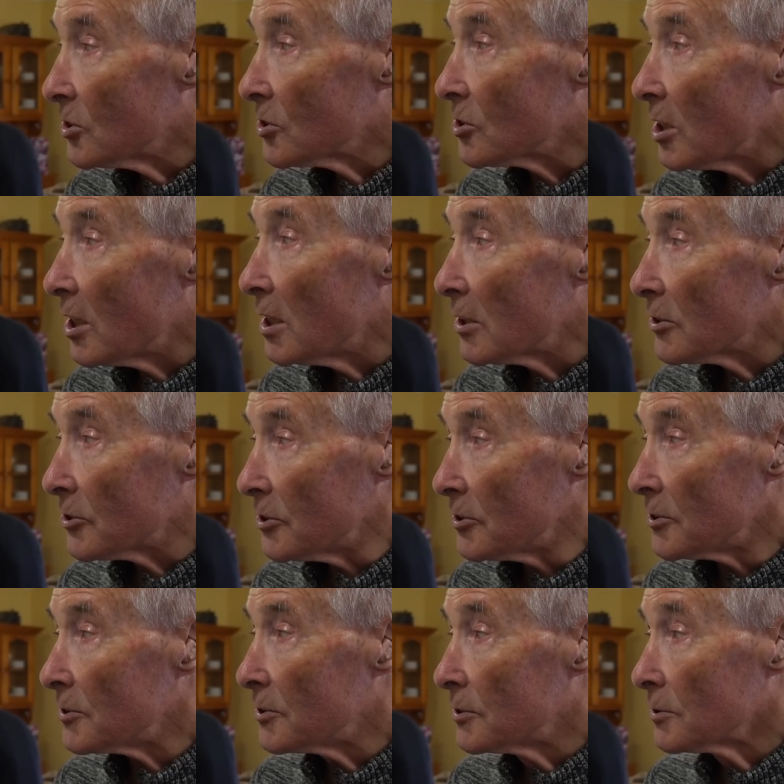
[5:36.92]
I'd
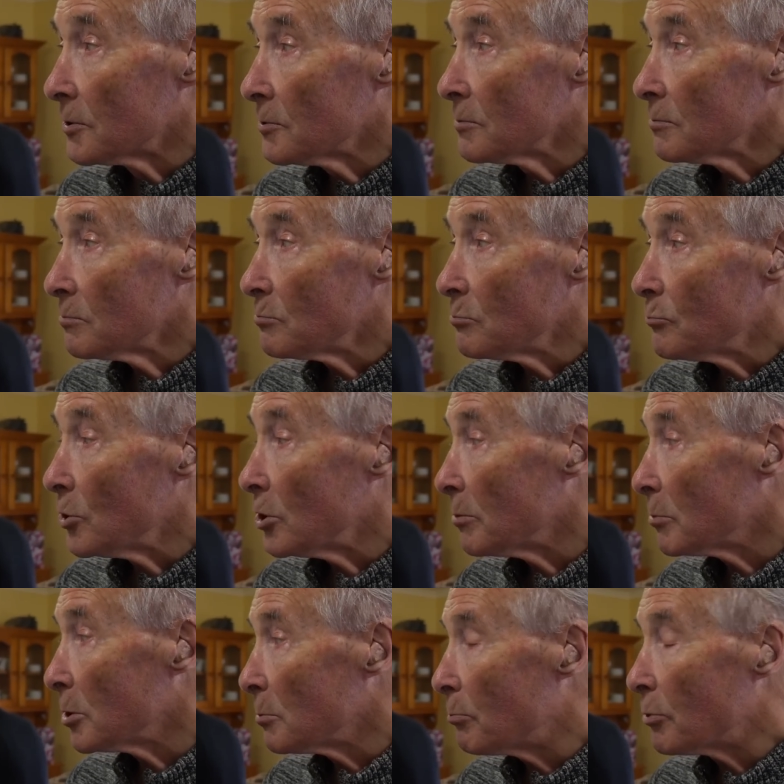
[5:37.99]
started, by
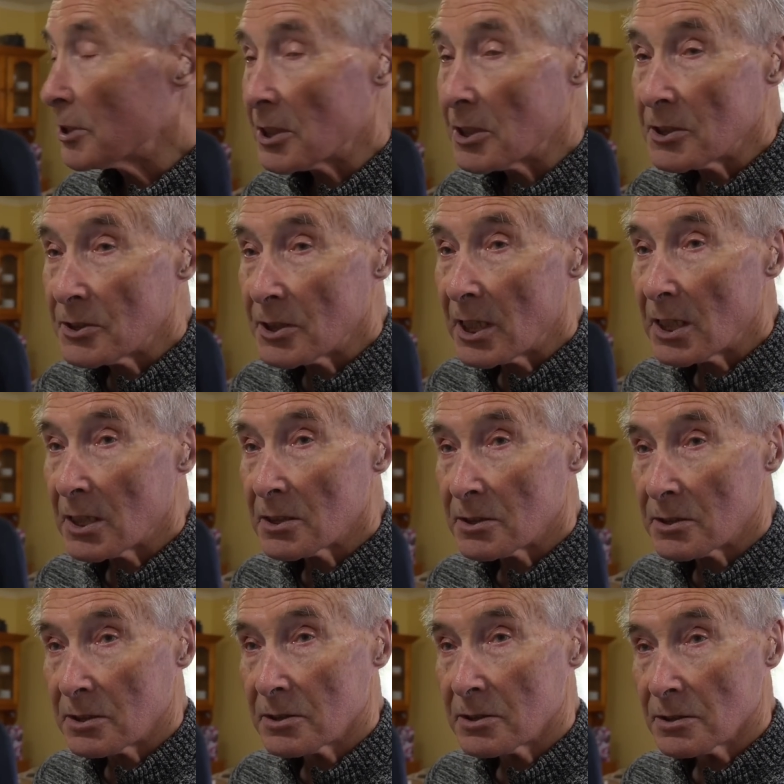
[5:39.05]
me bringing that
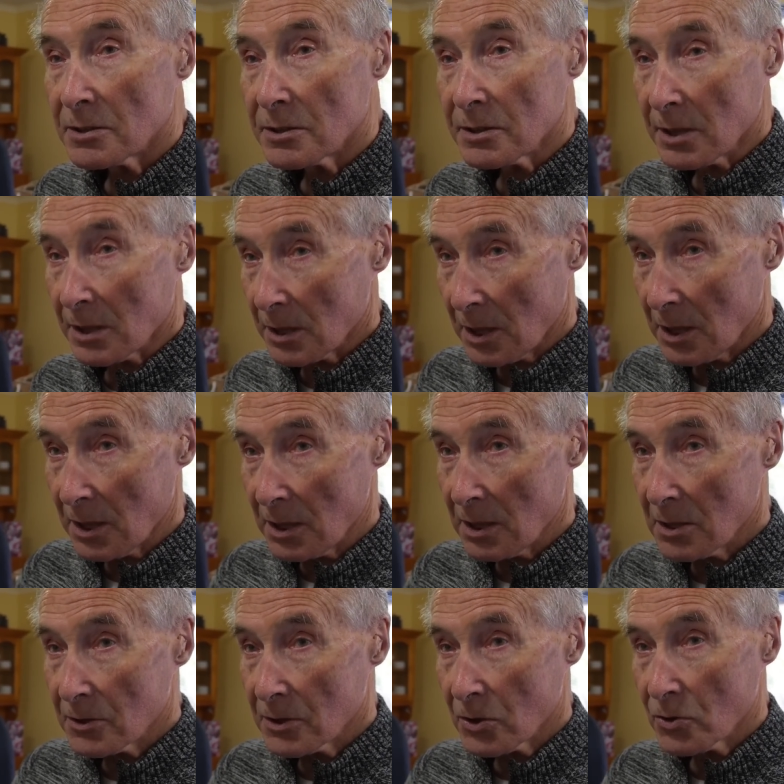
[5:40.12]

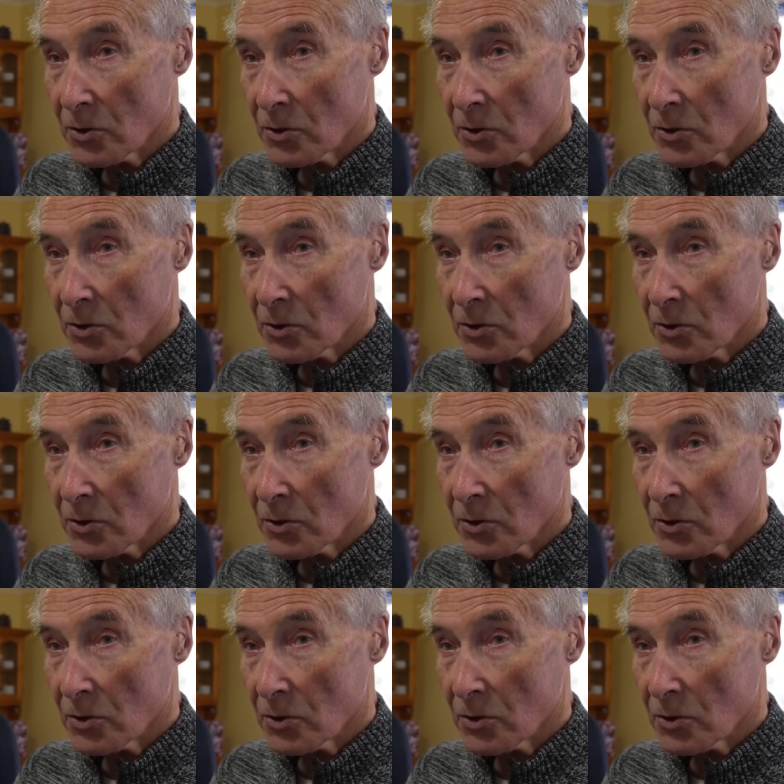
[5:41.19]
here